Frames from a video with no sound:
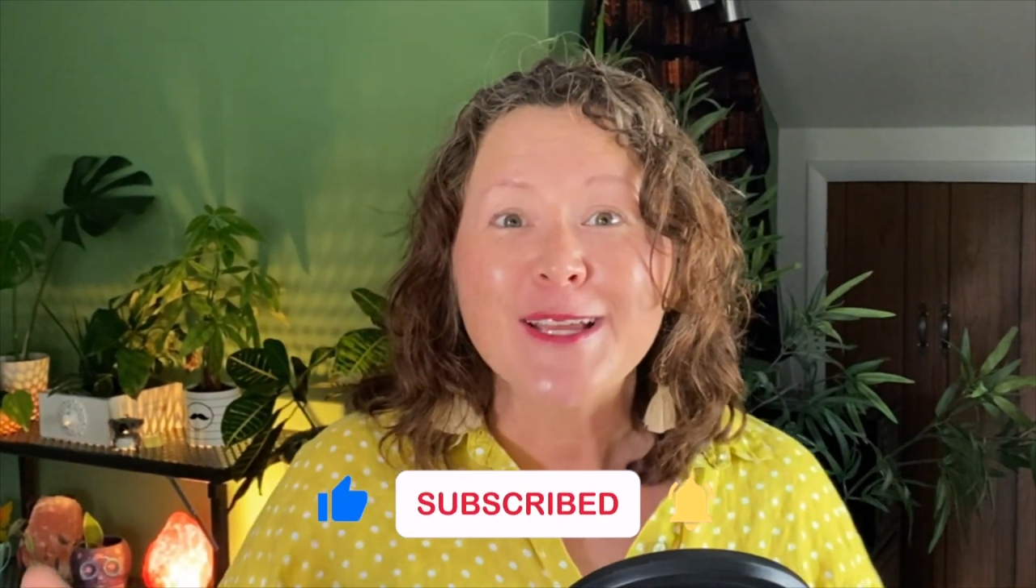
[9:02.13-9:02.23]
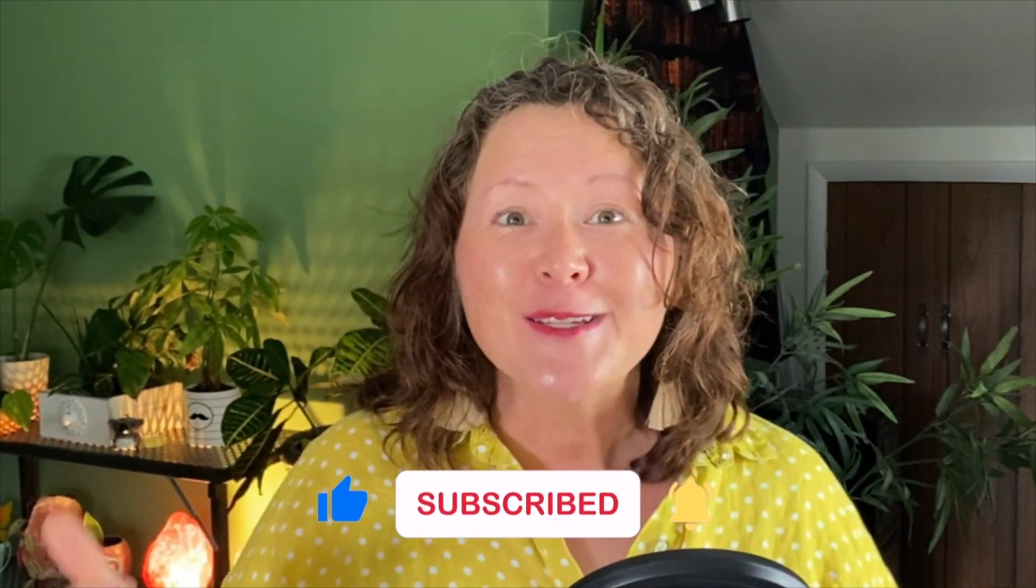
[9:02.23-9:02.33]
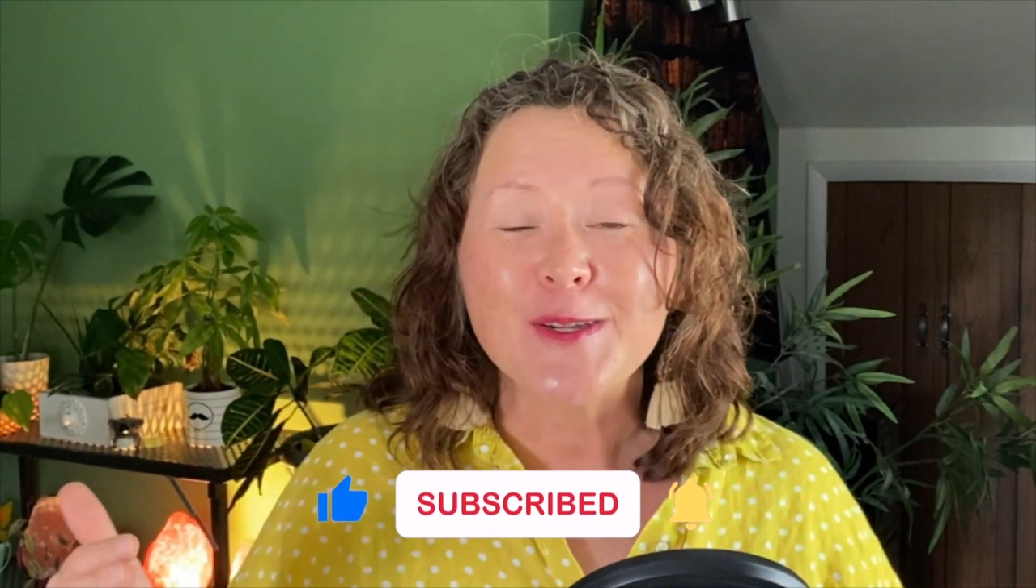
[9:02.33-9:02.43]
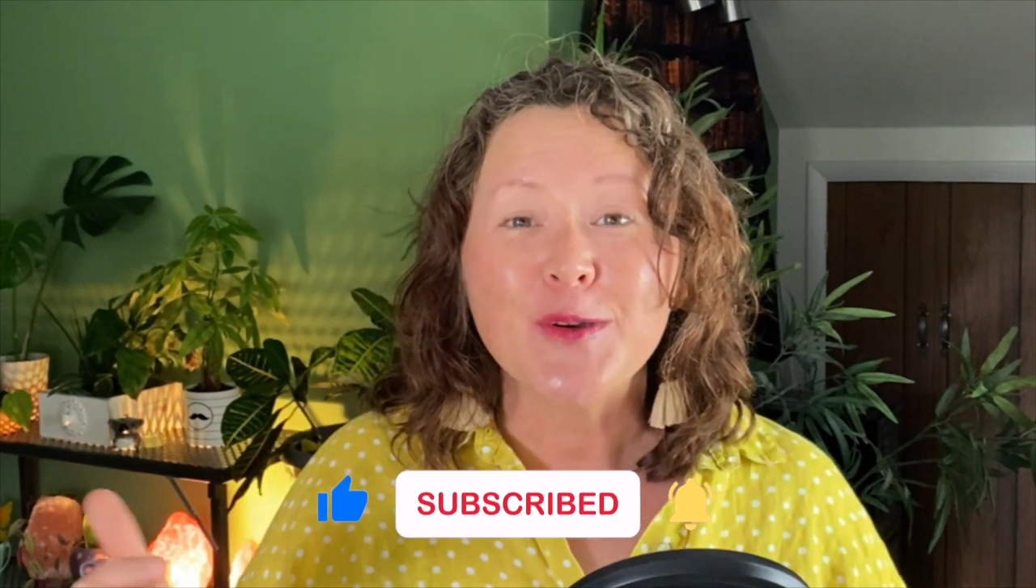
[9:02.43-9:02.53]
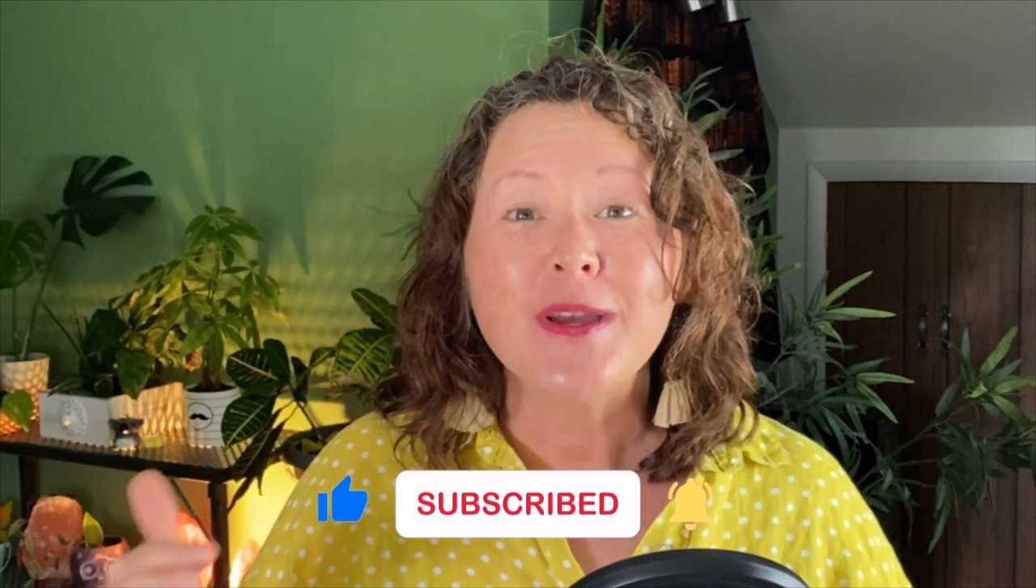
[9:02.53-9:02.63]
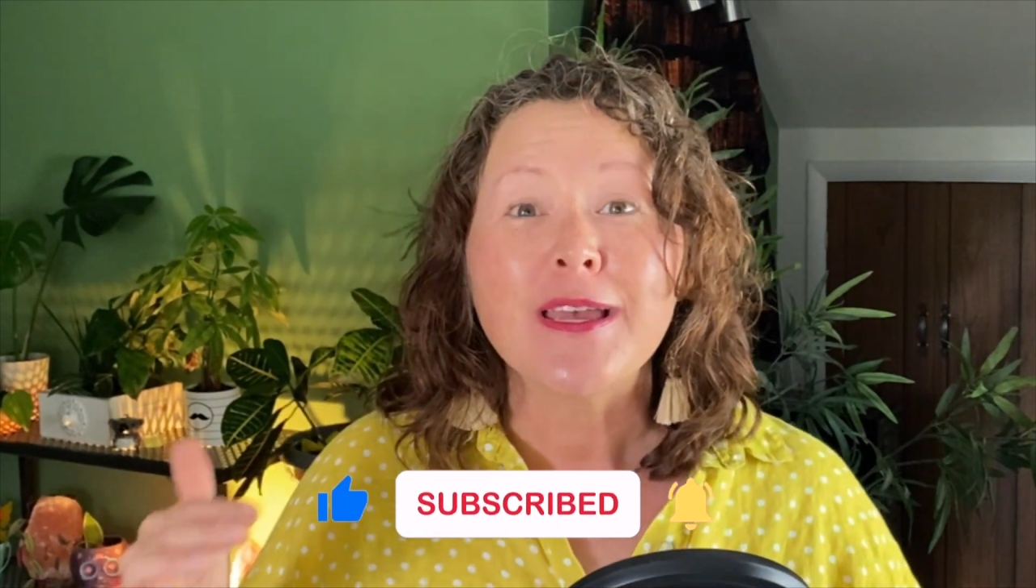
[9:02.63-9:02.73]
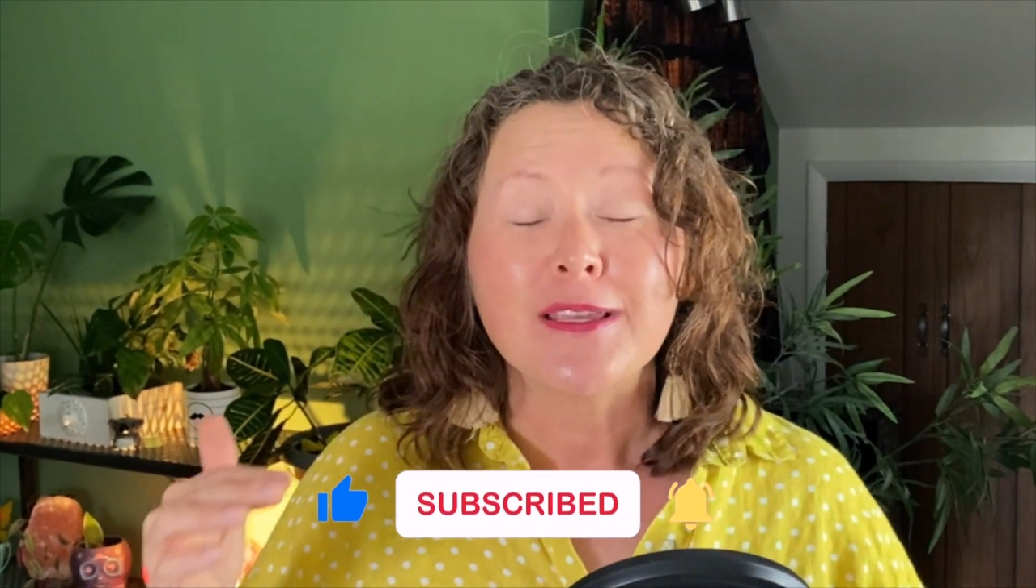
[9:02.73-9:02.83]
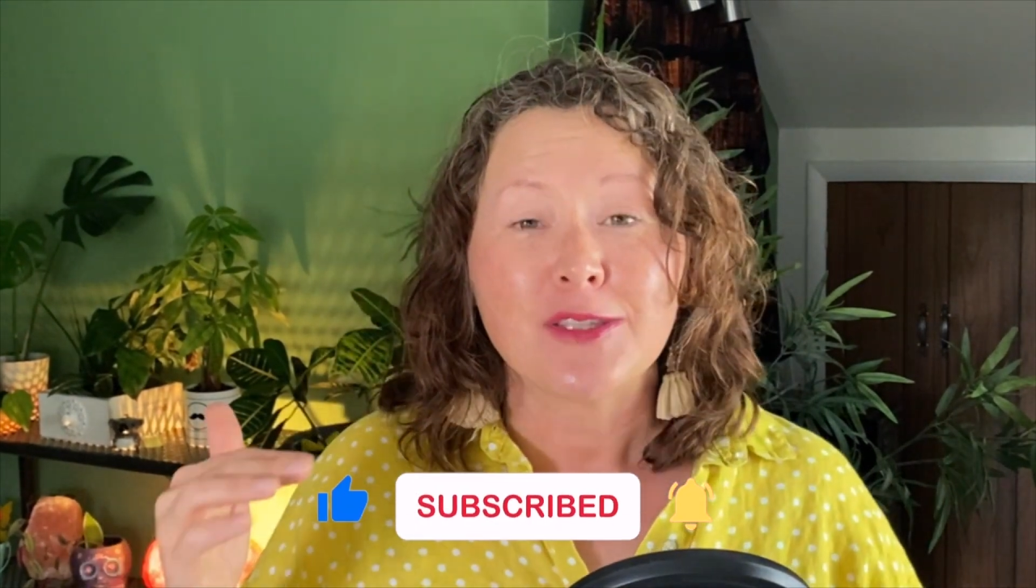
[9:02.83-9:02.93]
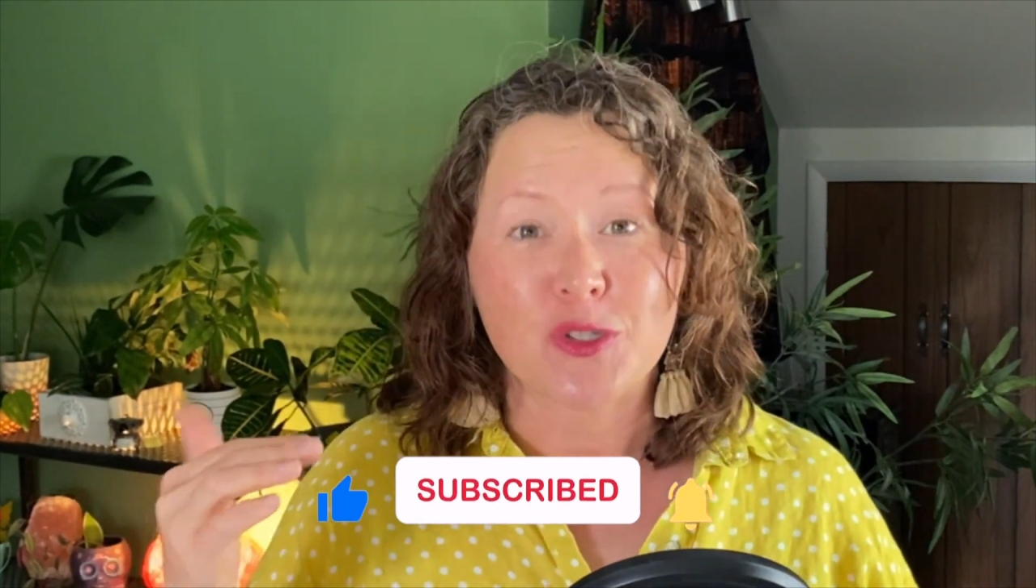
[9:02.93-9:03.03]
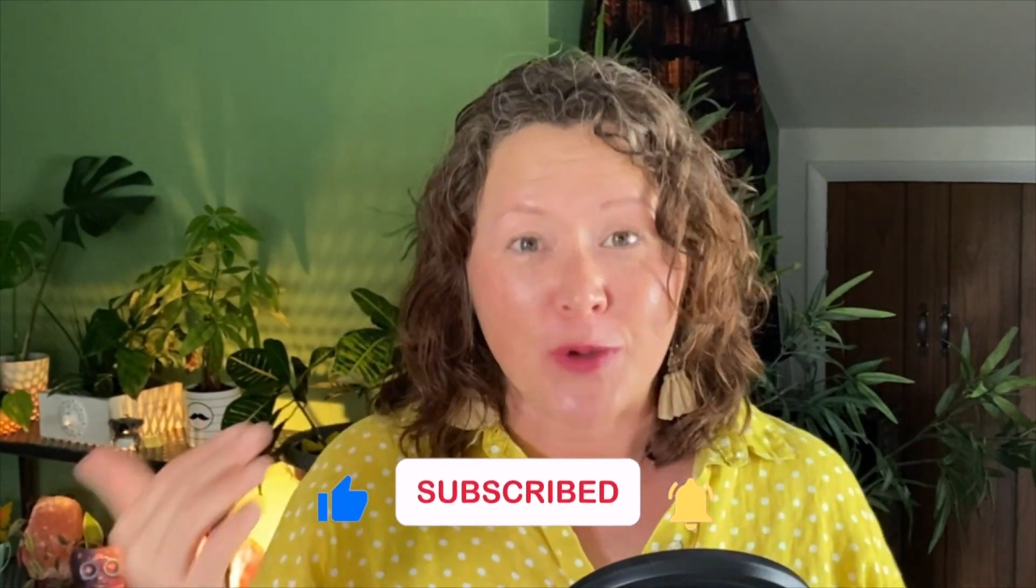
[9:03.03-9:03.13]
to
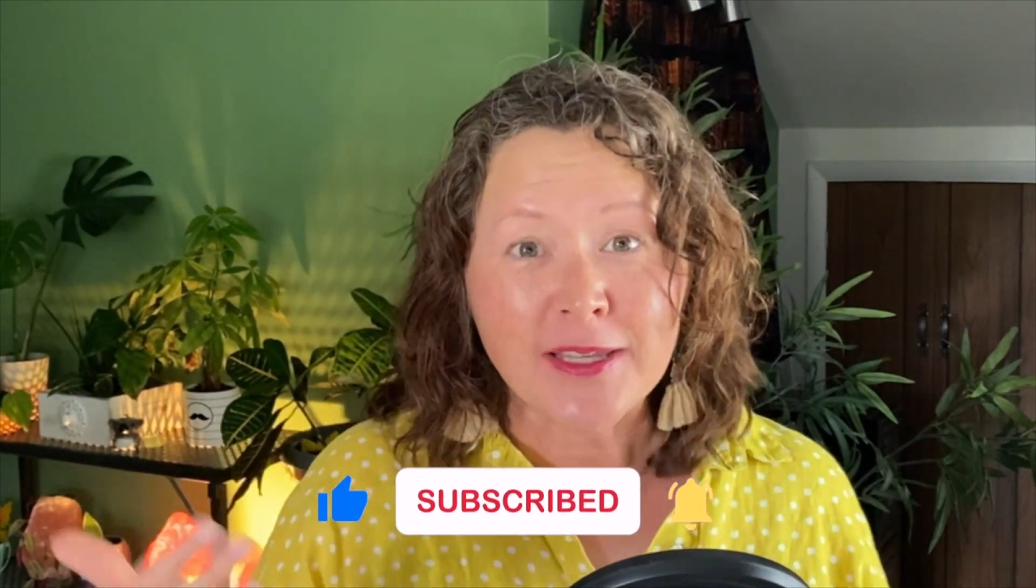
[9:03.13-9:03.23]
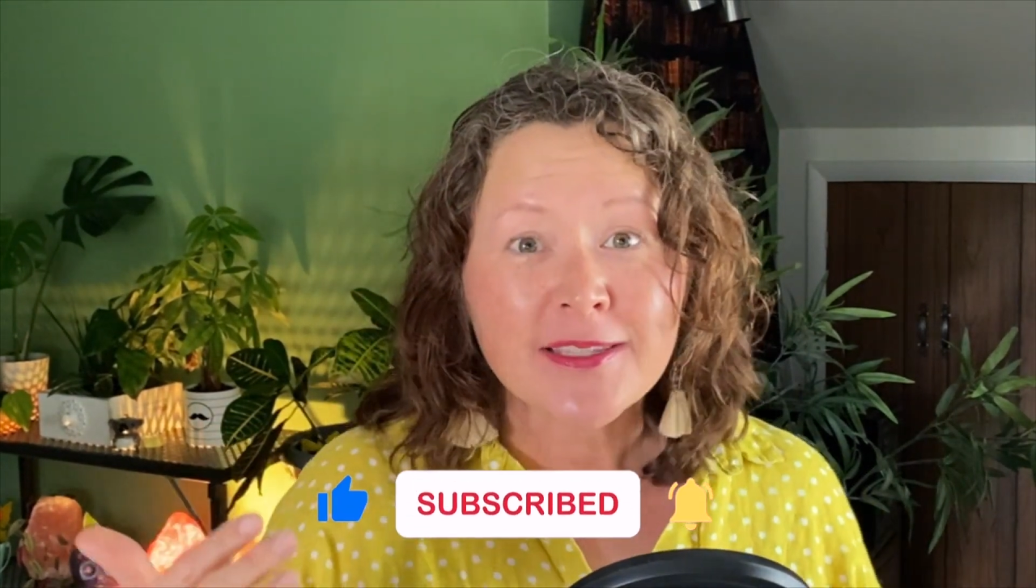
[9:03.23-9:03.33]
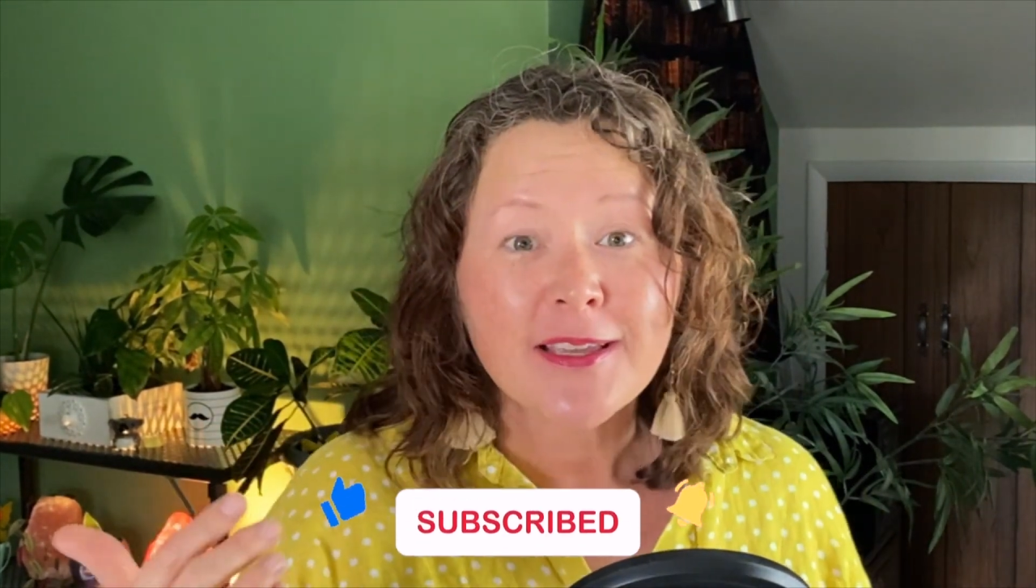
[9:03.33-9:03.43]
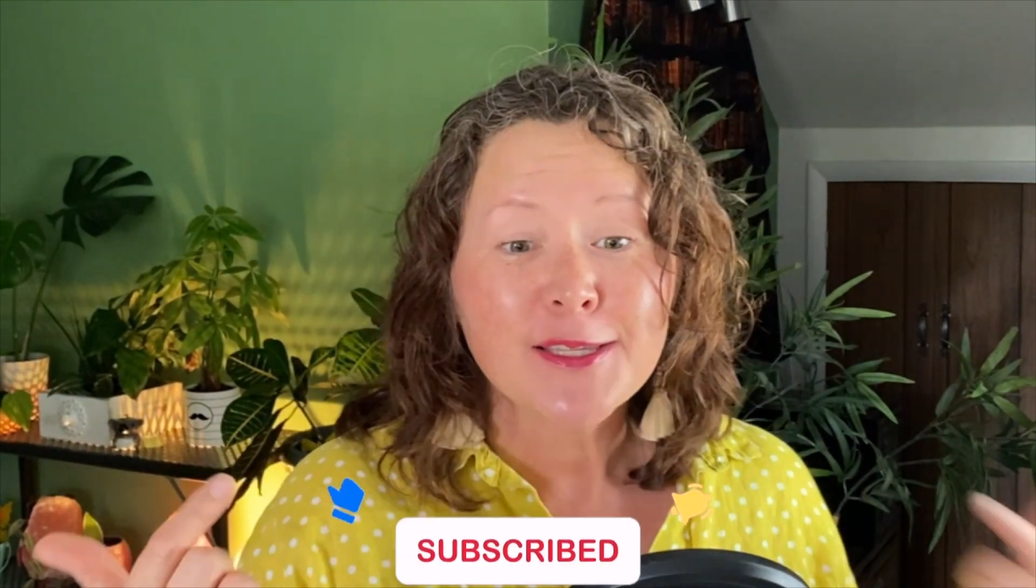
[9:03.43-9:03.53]
stress